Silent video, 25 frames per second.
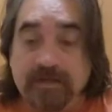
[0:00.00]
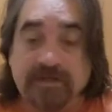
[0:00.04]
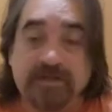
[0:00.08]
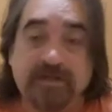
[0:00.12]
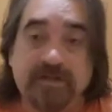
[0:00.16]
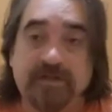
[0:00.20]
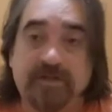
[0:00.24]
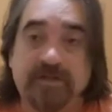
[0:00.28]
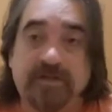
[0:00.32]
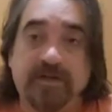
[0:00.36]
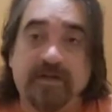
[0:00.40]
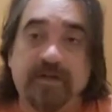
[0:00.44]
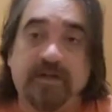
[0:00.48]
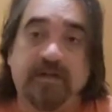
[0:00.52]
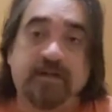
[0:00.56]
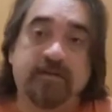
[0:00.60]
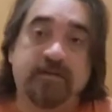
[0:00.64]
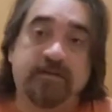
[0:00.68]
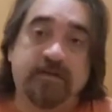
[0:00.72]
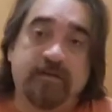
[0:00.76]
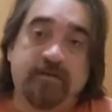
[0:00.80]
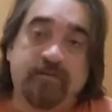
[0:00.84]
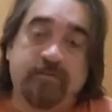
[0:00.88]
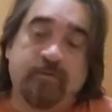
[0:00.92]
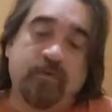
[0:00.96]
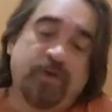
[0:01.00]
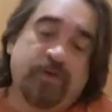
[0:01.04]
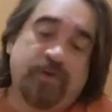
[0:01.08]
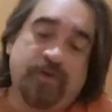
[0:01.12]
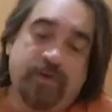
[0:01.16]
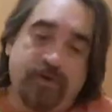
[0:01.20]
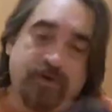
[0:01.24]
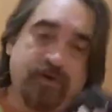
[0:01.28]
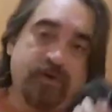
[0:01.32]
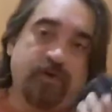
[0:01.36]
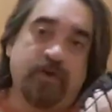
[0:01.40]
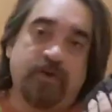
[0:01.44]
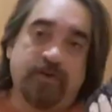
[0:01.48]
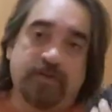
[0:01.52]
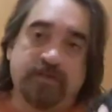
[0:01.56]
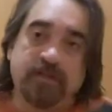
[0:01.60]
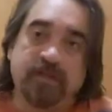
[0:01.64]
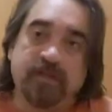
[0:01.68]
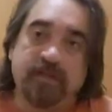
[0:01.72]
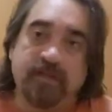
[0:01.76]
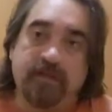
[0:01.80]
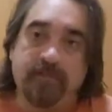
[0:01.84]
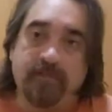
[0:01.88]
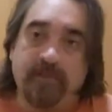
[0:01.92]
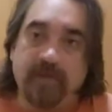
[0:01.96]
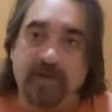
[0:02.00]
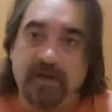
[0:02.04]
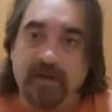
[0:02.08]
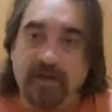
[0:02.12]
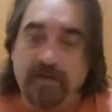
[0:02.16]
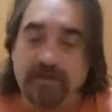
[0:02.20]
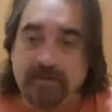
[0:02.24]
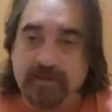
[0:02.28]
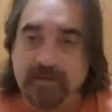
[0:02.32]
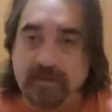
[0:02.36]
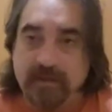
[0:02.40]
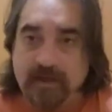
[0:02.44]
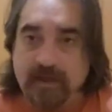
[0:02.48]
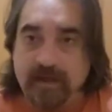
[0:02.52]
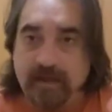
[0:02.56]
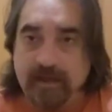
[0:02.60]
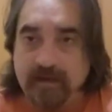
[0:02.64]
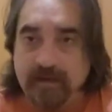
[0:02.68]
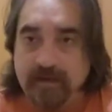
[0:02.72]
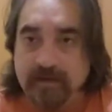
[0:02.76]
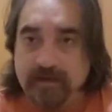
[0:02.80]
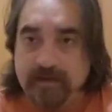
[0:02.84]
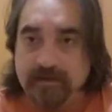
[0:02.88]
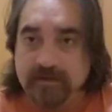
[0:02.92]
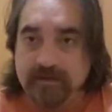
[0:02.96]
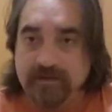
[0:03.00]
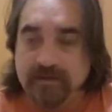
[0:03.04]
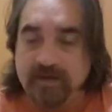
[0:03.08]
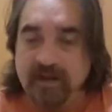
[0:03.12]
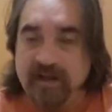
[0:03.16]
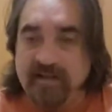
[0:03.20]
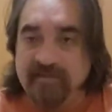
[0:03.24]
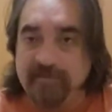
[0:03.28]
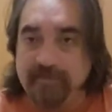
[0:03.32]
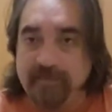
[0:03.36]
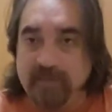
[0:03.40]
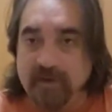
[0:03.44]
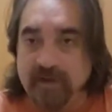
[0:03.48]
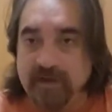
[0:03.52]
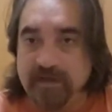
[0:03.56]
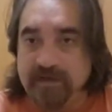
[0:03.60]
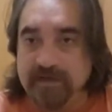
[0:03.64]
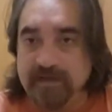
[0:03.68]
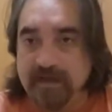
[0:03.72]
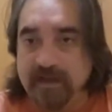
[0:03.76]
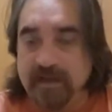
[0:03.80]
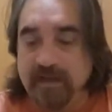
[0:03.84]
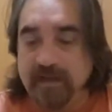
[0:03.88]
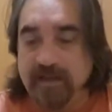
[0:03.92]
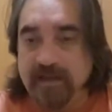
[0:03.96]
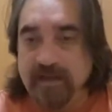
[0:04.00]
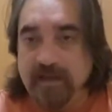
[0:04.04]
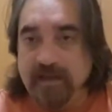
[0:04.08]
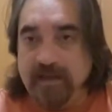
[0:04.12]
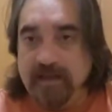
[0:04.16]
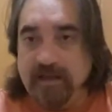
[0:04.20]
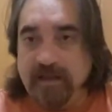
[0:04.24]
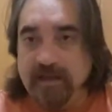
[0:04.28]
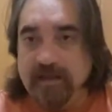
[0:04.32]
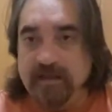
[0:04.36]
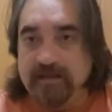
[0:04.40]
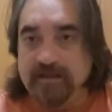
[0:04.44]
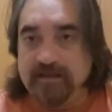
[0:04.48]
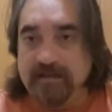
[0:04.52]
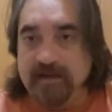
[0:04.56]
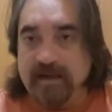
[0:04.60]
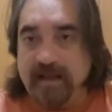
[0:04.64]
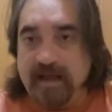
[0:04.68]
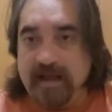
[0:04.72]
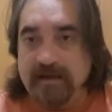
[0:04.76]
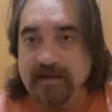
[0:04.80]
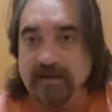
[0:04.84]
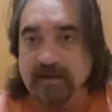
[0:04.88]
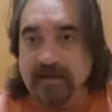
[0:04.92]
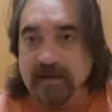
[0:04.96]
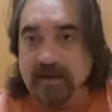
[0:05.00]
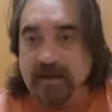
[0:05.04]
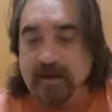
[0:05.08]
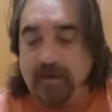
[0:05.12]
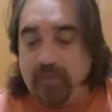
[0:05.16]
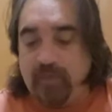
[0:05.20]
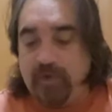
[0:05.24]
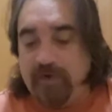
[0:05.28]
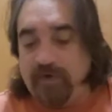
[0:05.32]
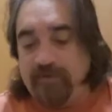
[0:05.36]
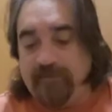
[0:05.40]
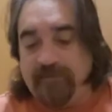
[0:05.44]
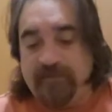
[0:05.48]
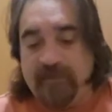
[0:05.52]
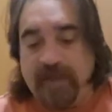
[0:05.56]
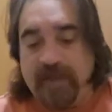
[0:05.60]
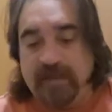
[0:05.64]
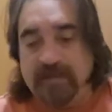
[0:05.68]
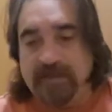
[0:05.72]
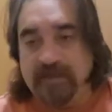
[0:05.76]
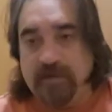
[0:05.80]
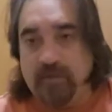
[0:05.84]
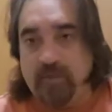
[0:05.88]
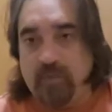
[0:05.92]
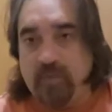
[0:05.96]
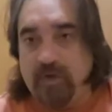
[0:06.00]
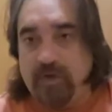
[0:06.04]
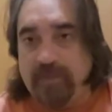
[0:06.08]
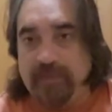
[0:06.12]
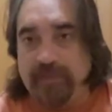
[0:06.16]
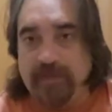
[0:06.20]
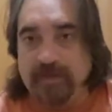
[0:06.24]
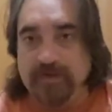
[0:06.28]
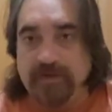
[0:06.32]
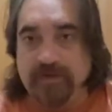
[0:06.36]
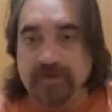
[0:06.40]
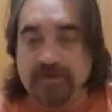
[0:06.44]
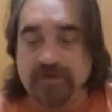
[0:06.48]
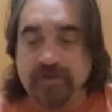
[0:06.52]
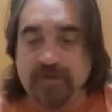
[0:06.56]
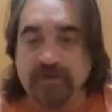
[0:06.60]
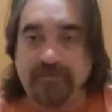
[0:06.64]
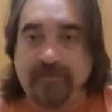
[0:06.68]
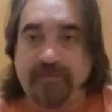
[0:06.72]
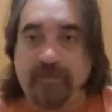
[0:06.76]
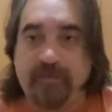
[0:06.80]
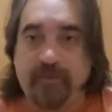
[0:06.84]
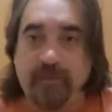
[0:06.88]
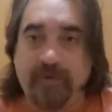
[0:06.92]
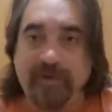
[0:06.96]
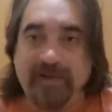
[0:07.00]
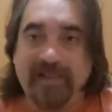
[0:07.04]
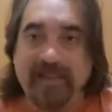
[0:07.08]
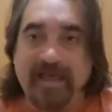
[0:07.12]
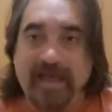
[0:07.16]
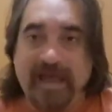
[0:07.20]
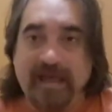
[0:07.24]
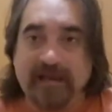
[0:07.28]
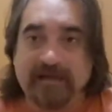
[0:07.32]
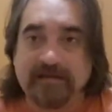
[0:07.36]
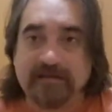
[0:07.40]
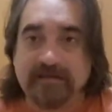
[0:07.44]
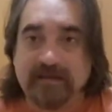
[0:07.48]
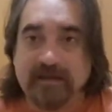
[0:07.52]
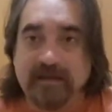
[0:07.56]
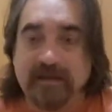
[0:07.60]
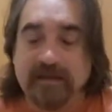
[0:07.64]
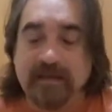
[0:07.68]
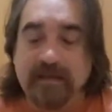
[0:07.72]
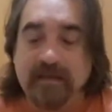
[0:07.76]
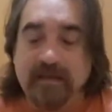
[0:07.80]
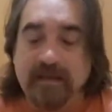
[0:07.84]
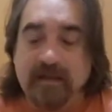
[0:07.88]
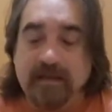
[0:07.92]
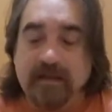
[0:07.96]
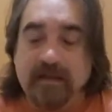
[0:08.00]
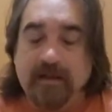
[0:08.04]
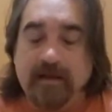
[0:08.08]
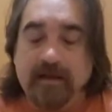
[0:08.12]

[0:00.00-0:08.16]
This isn't well, you could sleep in it and stuff, but it's not a real fancy one. This is just for relaxing.